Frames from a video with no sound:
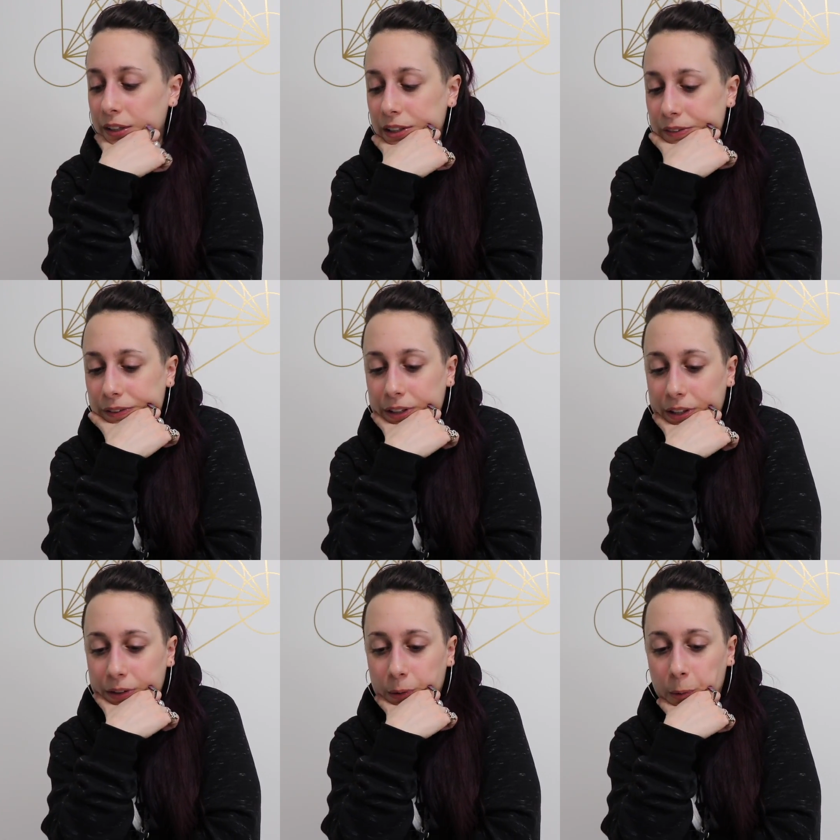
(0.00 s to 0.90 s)
definitely
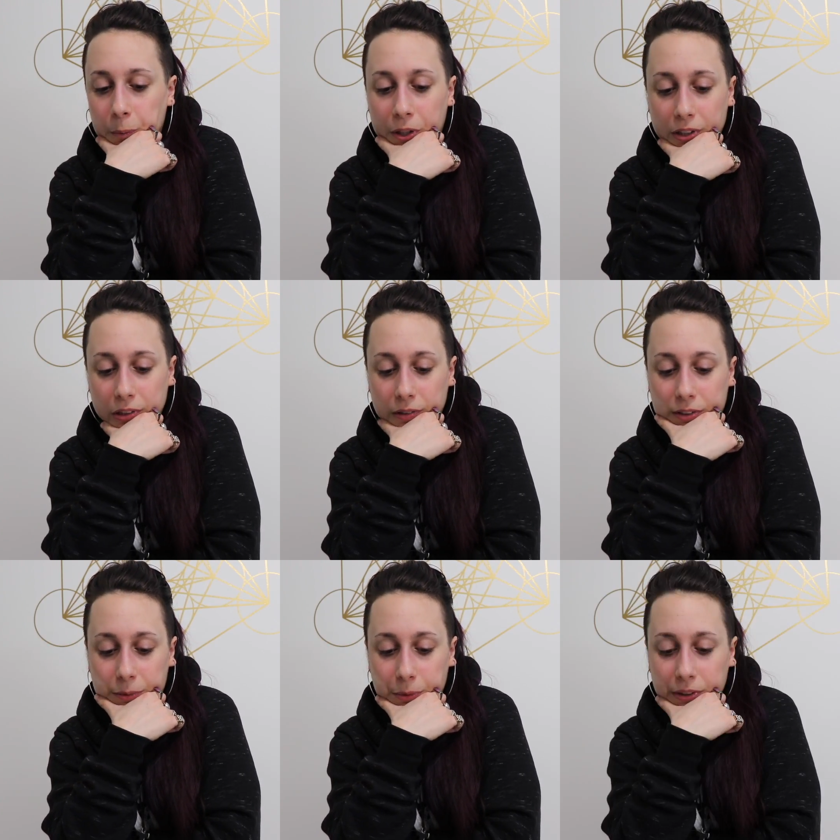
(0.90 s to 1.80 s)
I know in March I'm
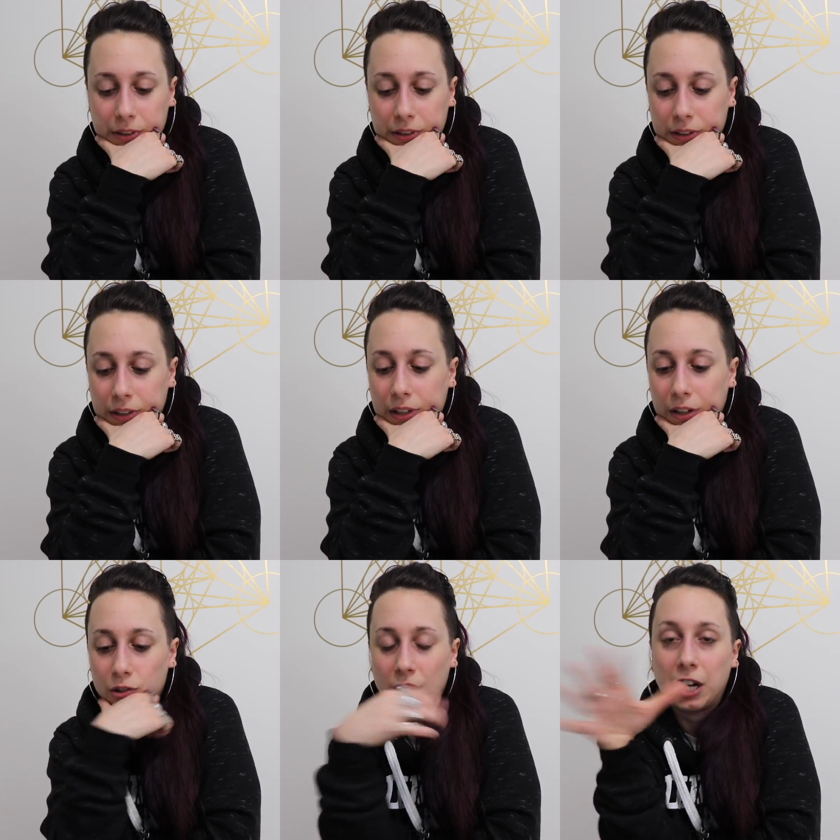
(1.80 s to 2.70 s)
going to be
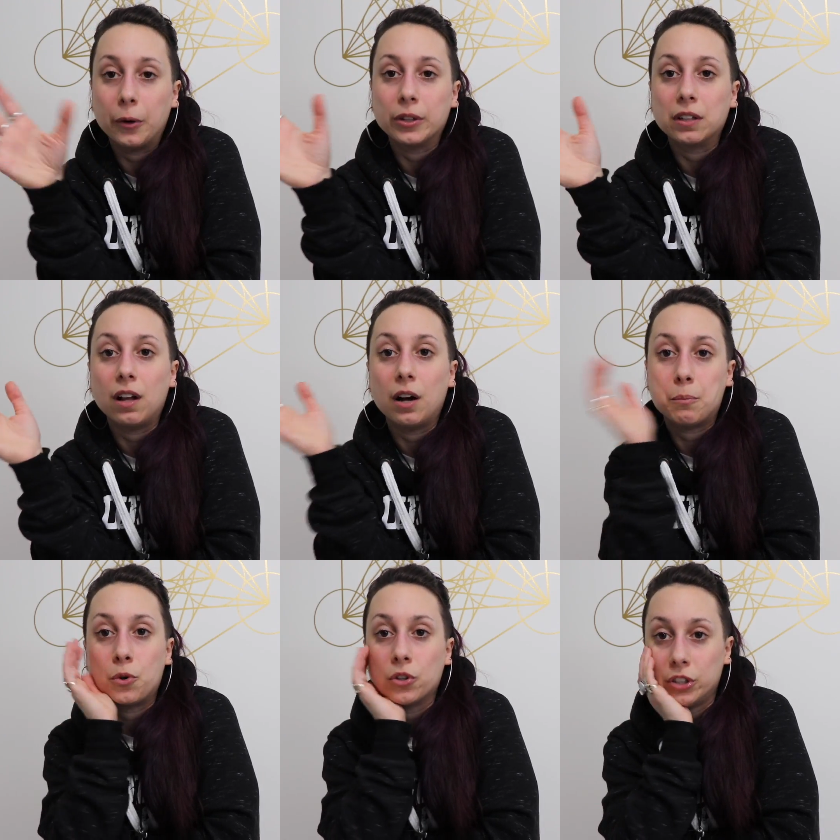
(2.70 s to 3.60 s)
around a
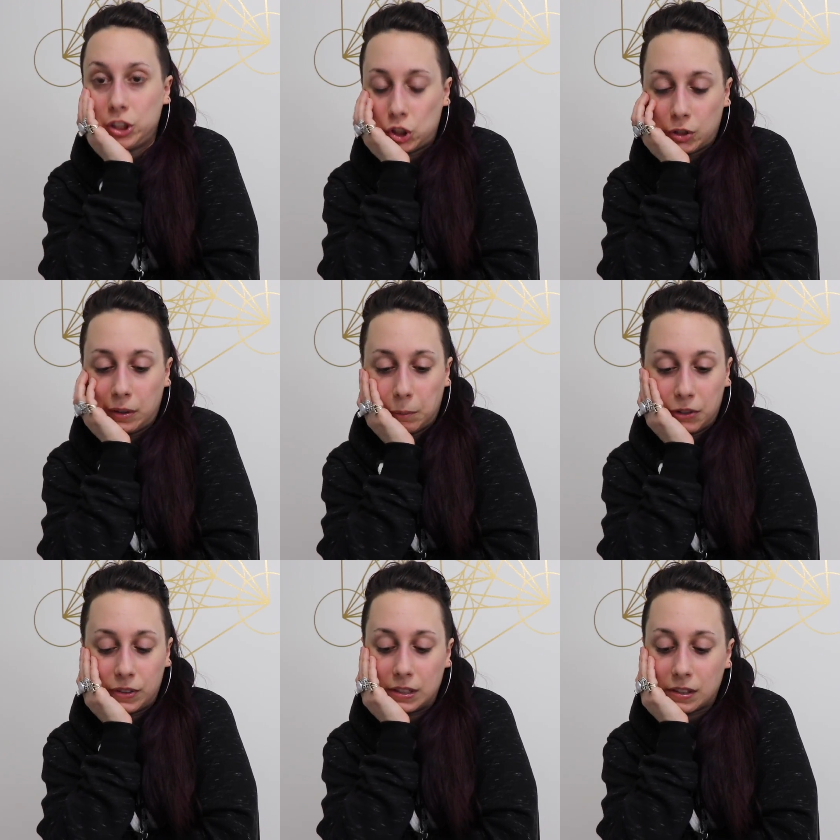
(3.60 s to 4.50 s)
lot more and showing
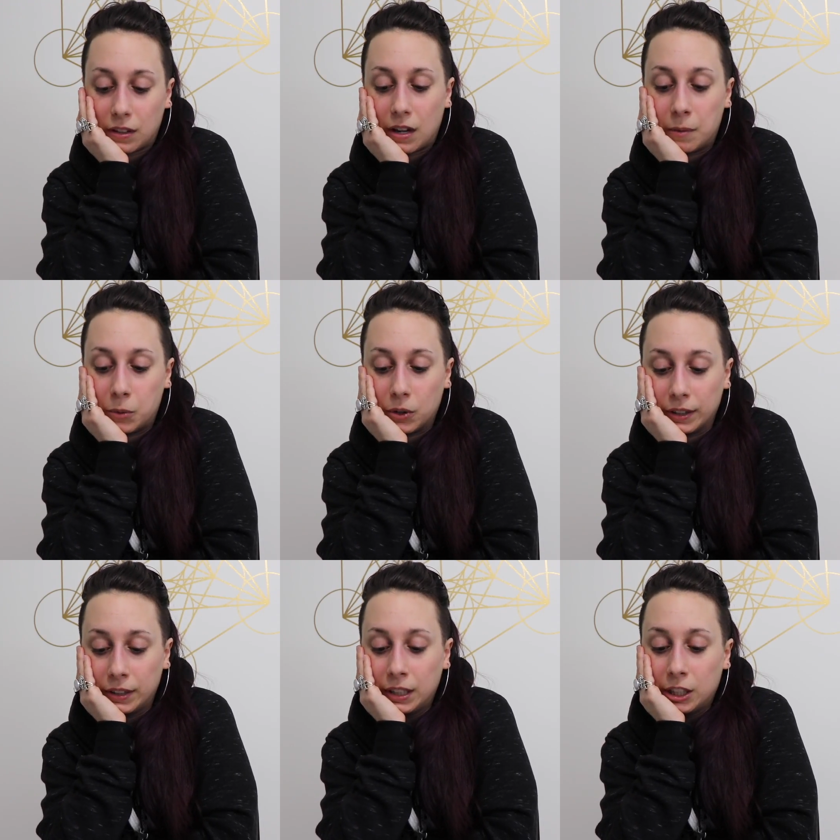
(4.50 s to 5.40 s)
my face a lot more.